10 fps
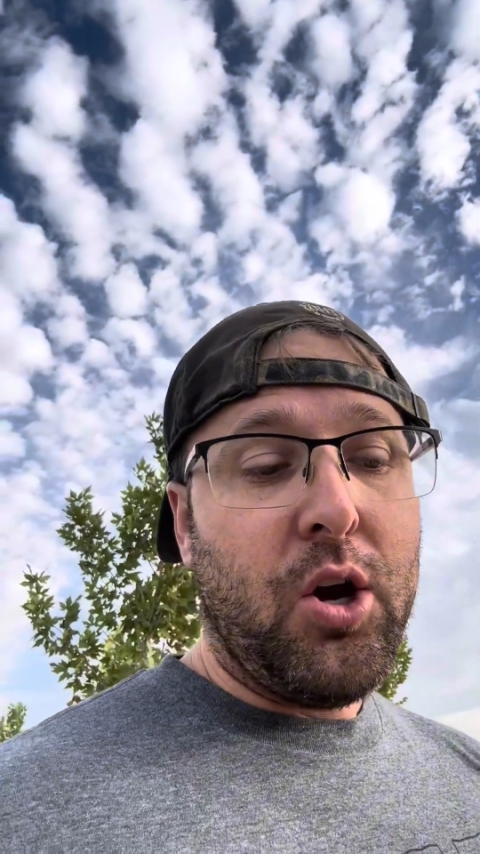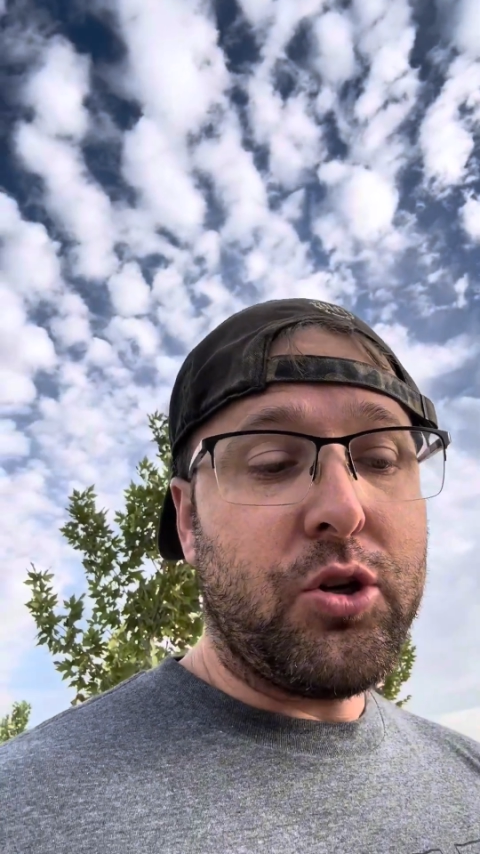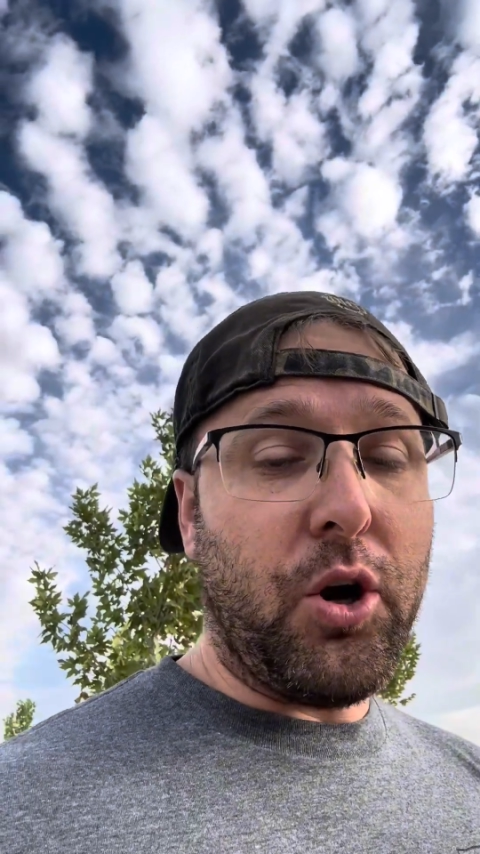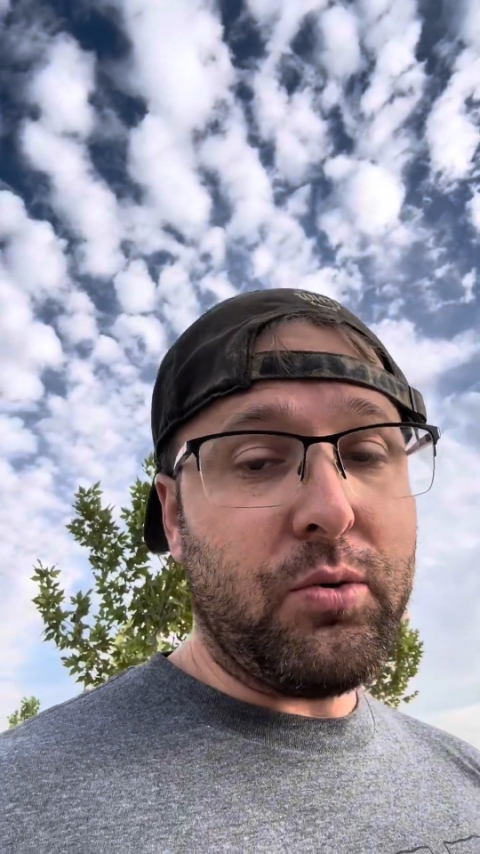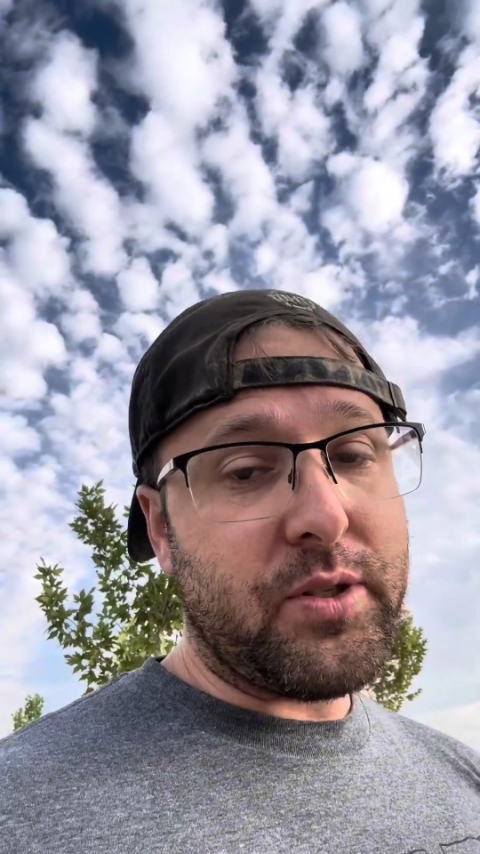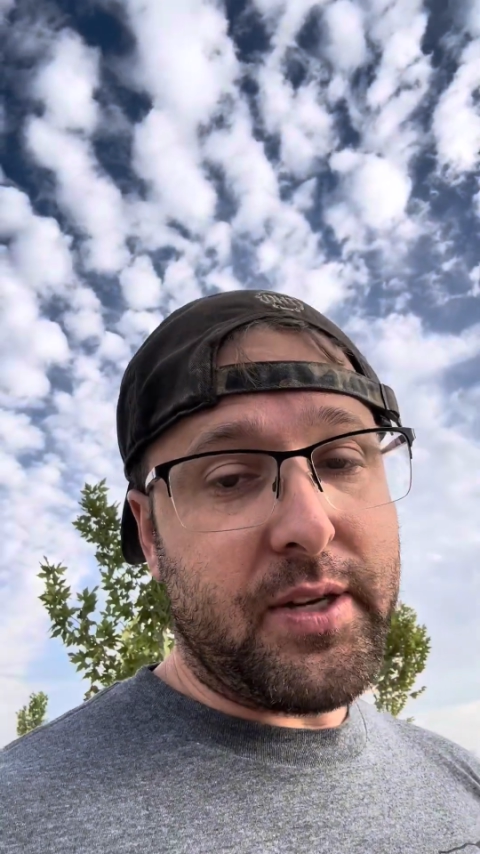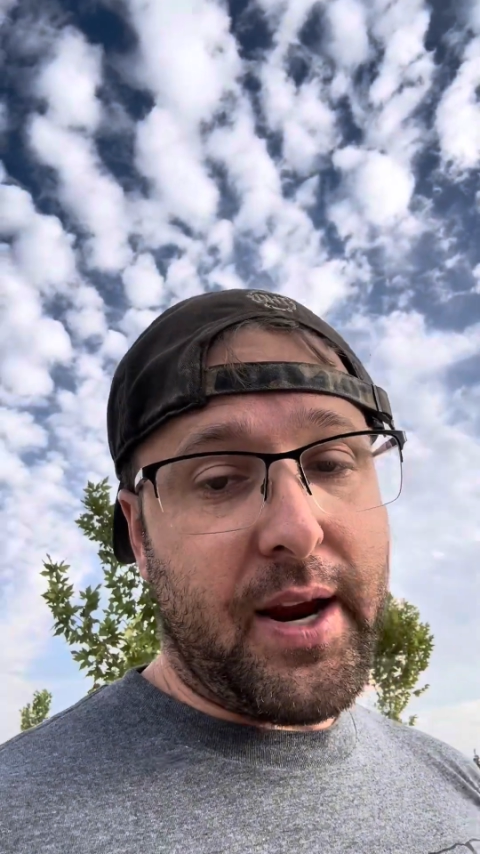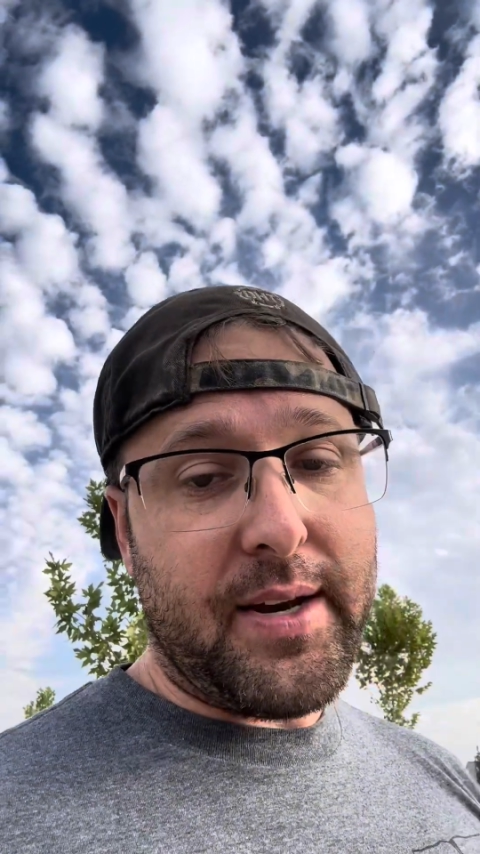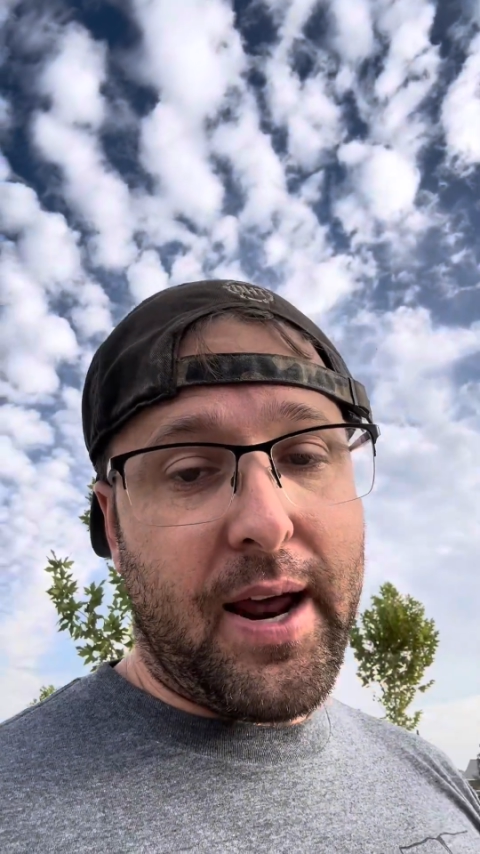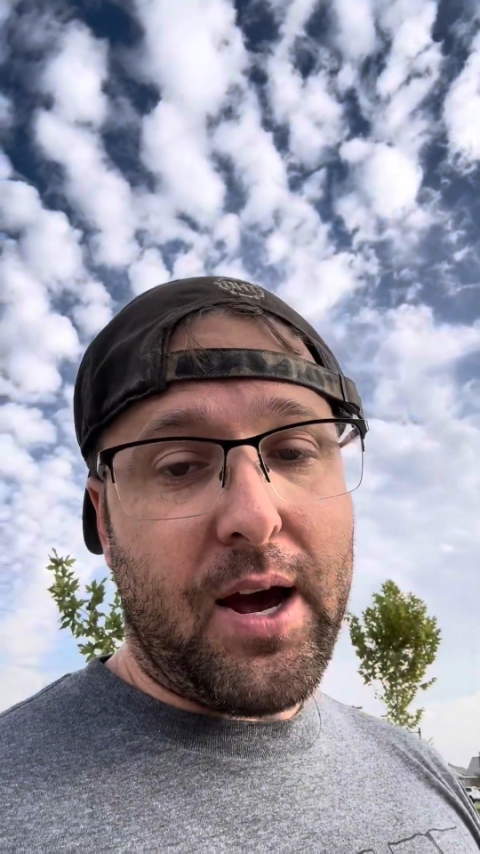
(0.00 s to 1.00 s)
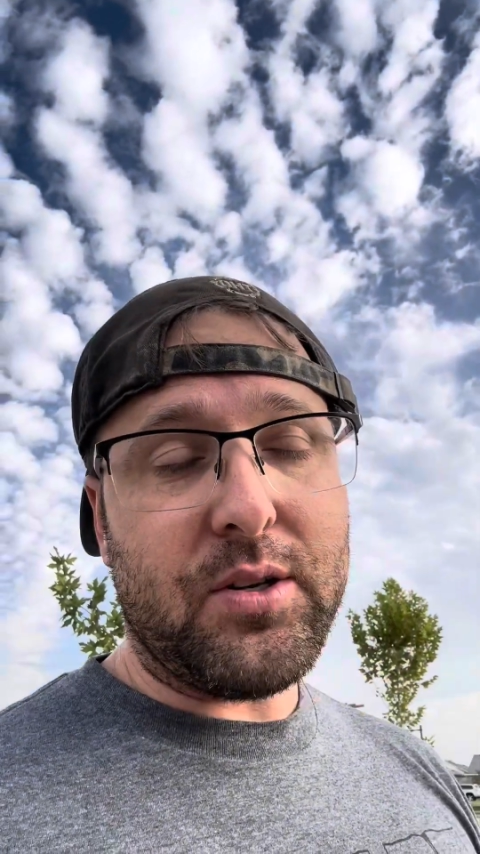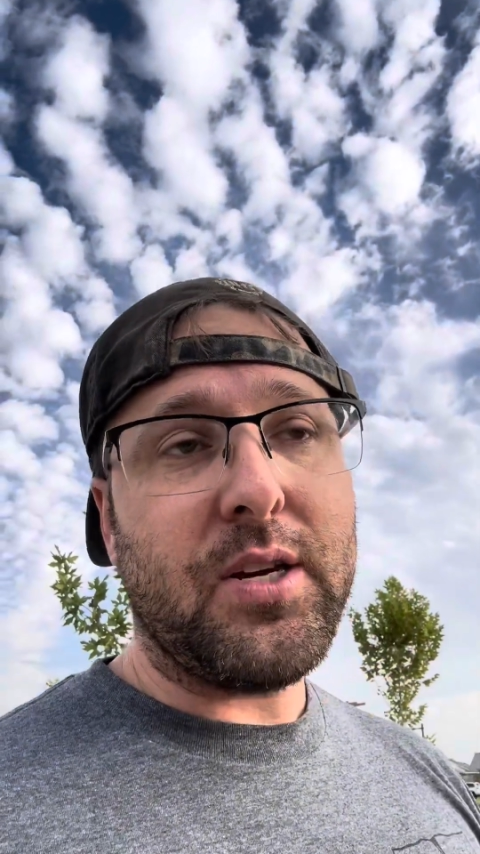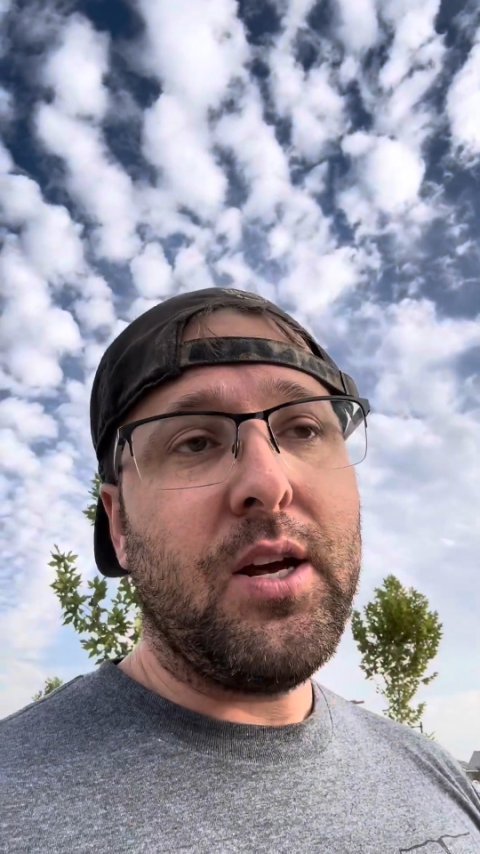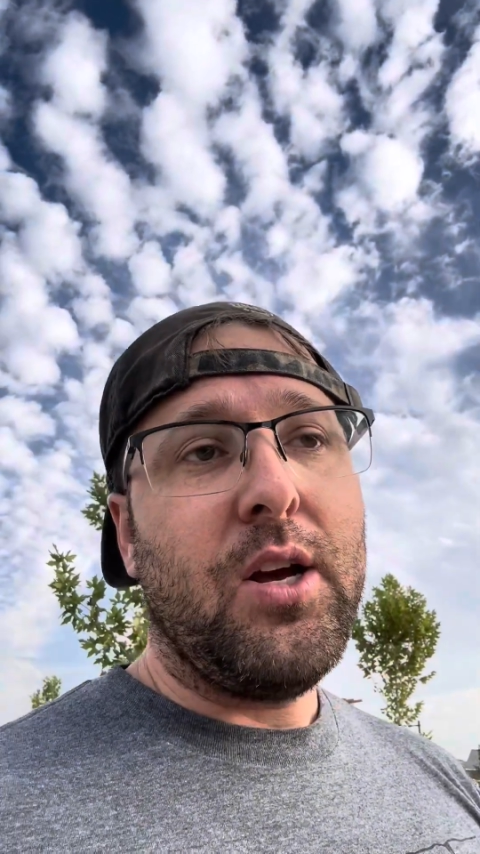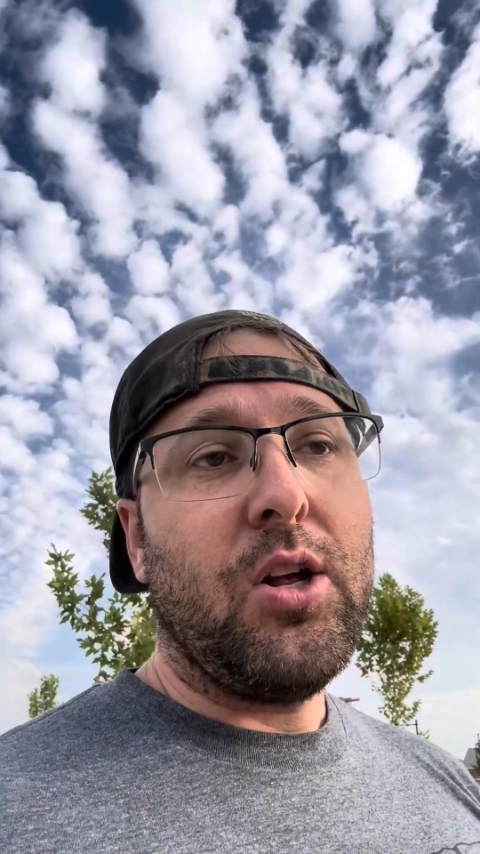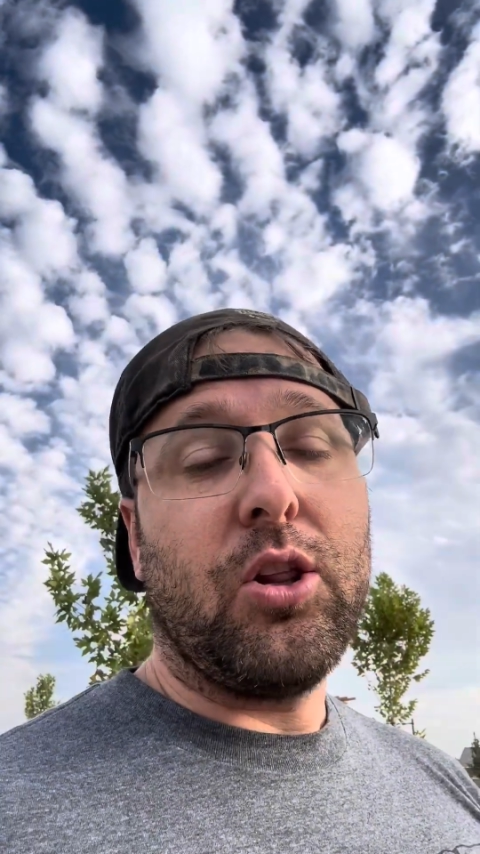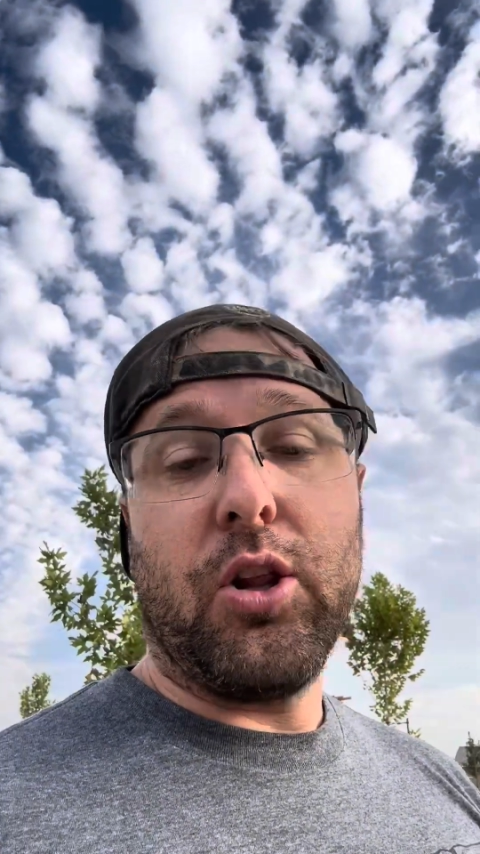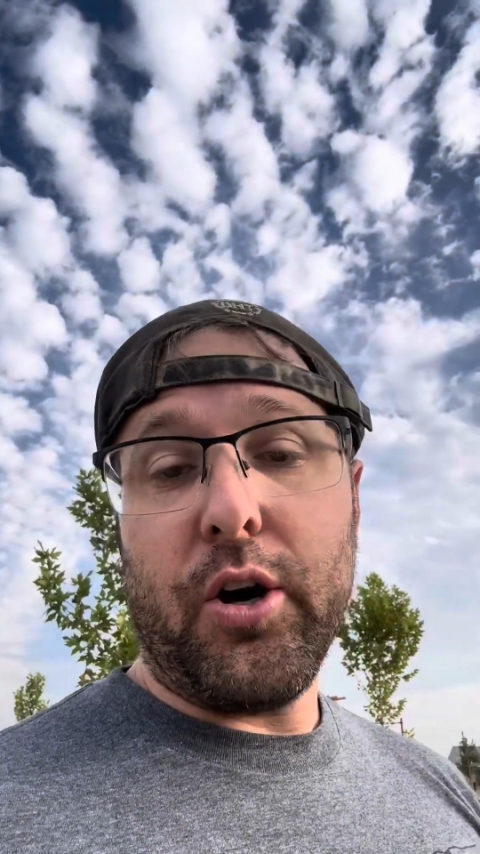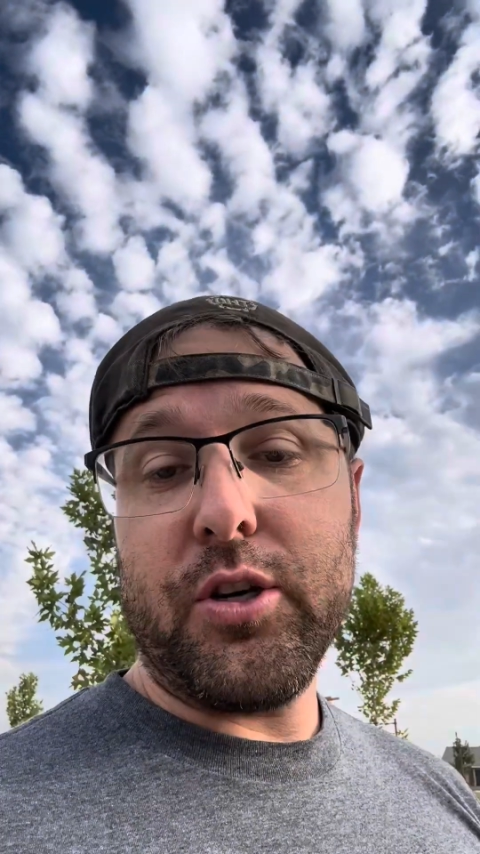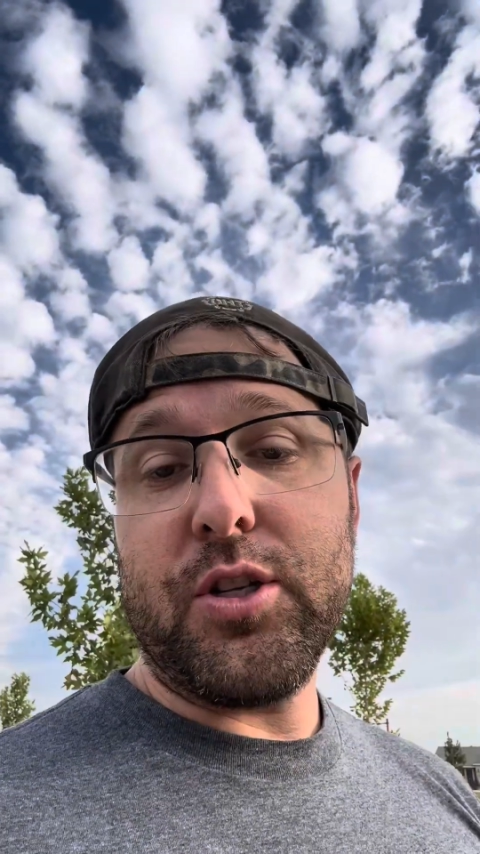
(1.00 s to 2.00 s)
Don't stand out. Learn